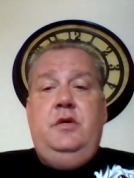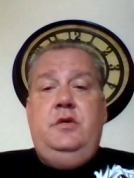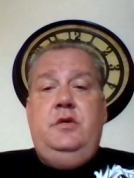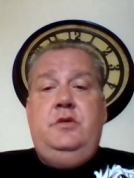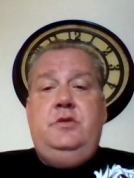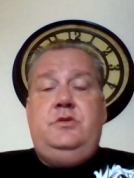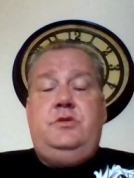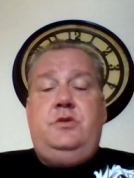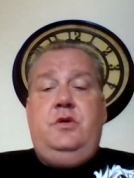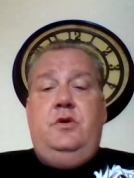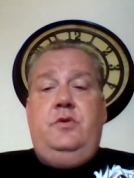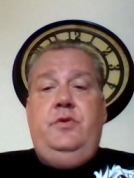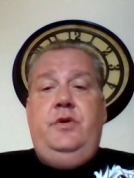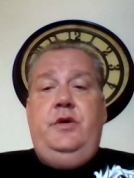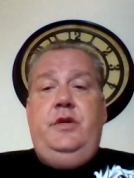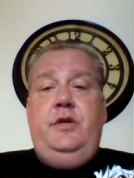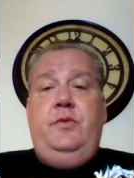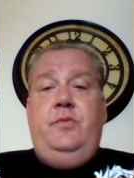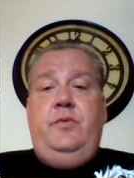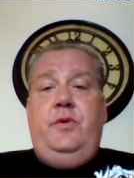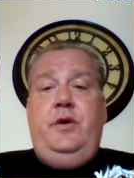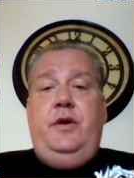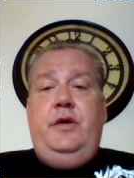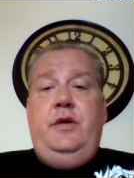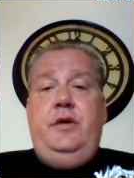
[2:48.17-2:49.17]
So
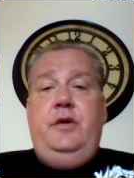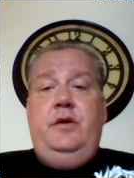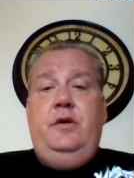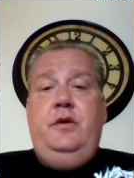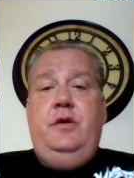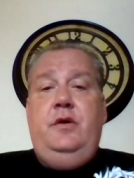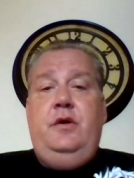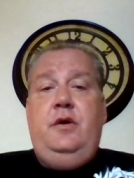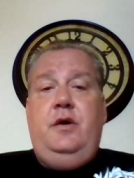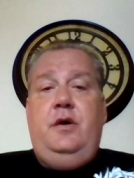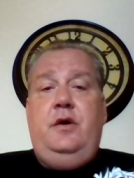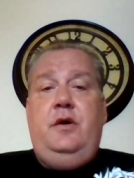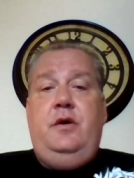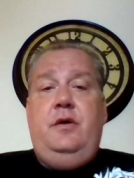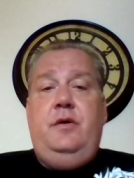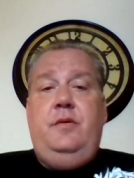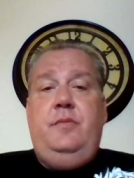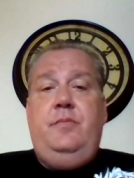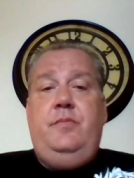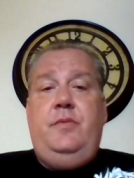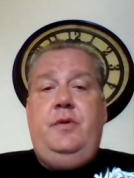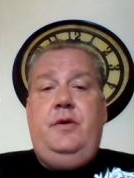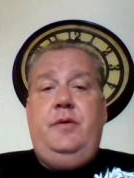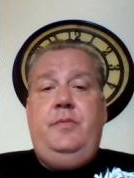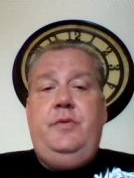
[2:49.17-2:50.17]
anyway,
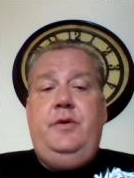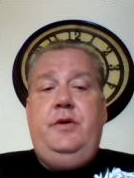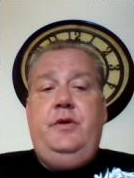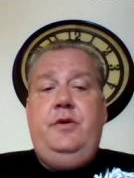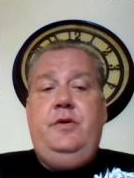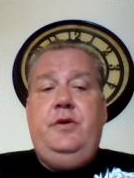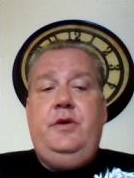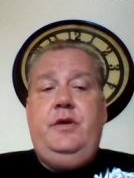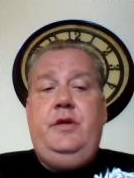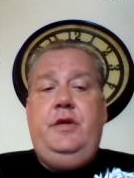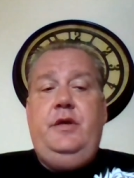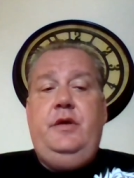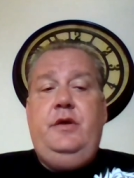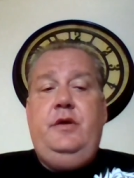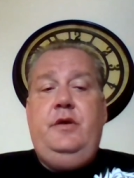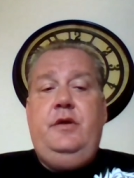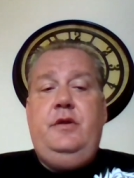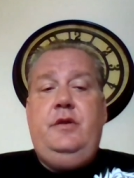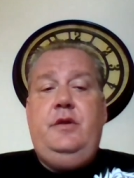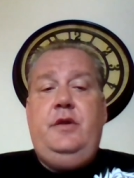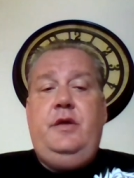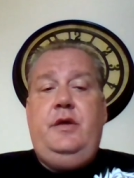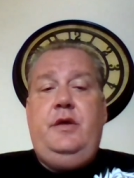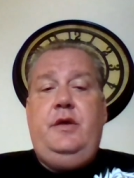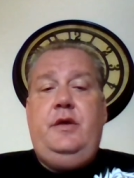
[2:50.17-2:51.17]
um, I'm here
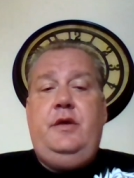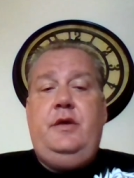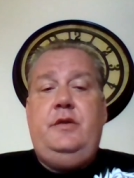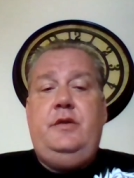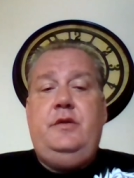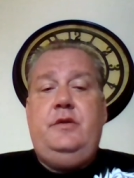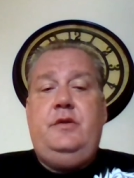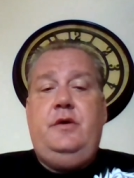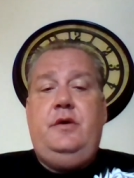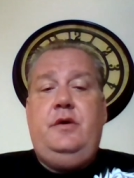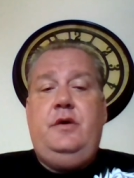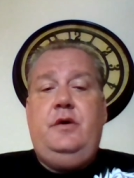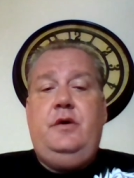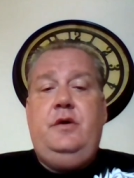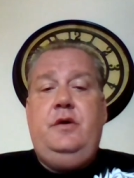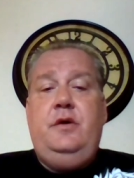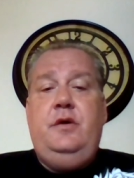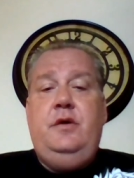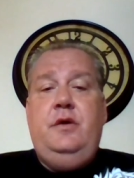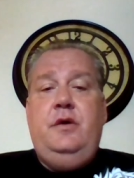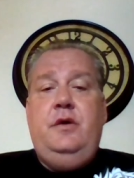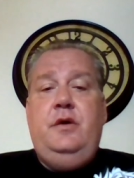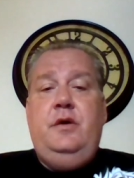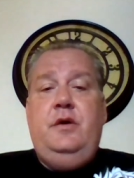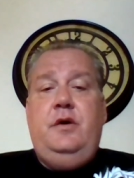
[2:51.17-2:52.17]
again, and uh,
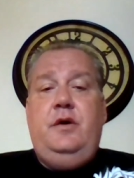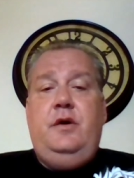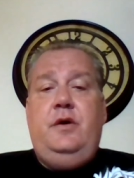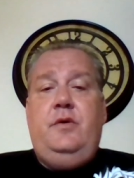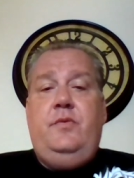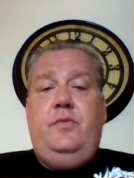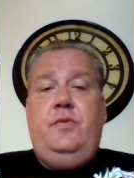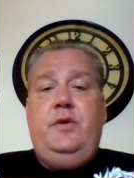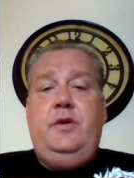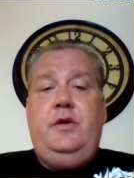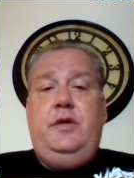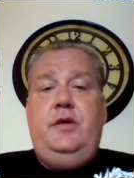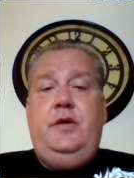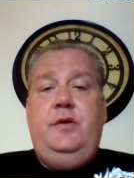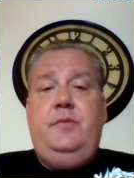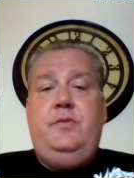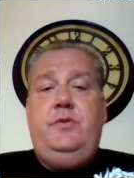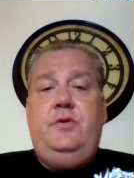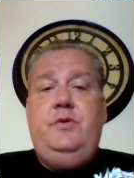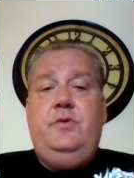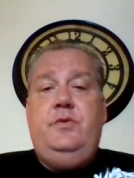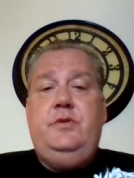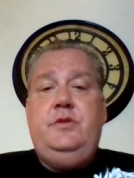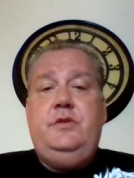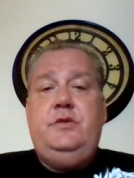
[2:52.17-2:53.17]
I want to keep
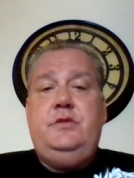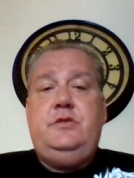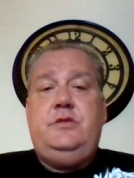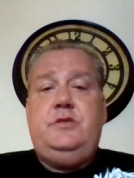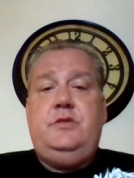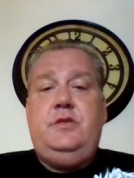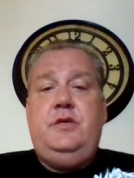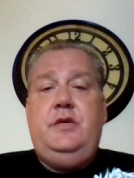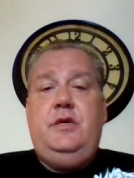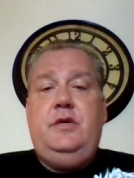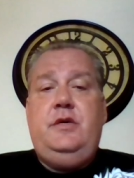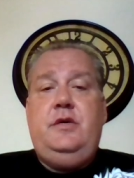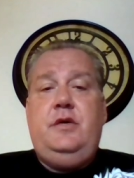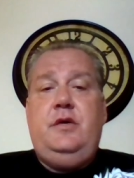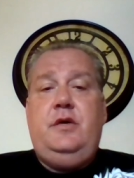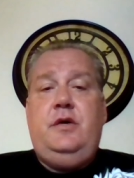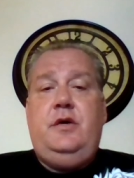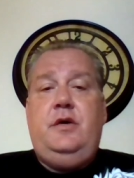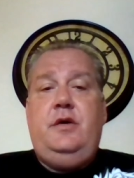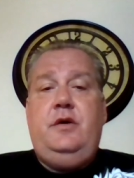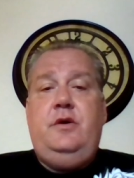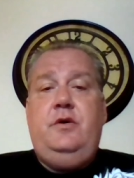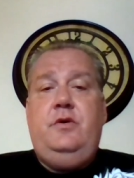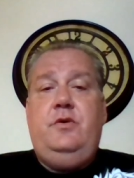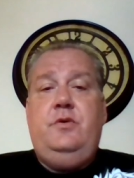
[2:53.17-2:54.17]
doing this thing.
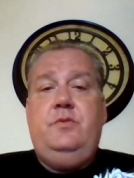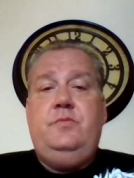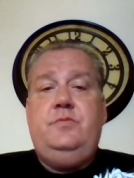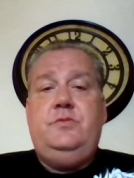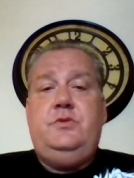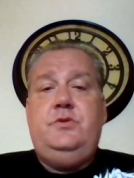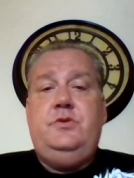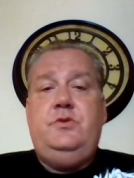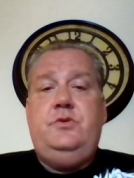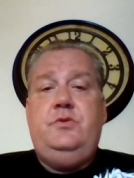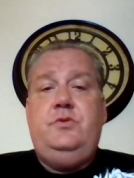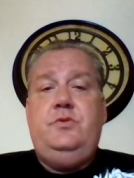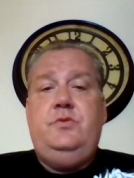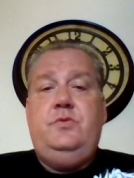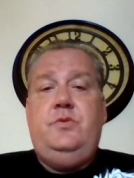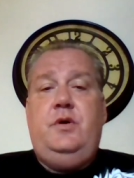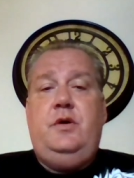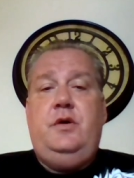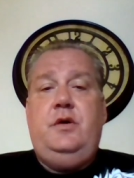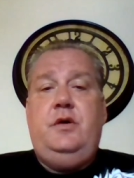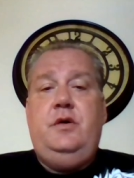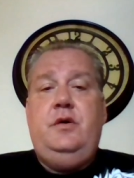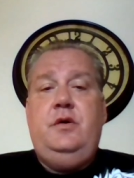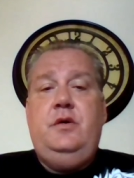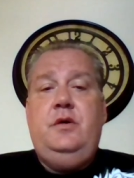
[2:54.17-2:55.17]
I hope
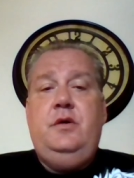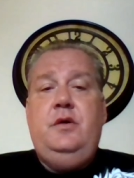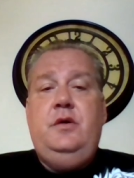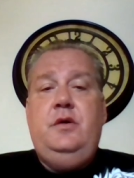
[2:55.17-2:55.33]
to uh,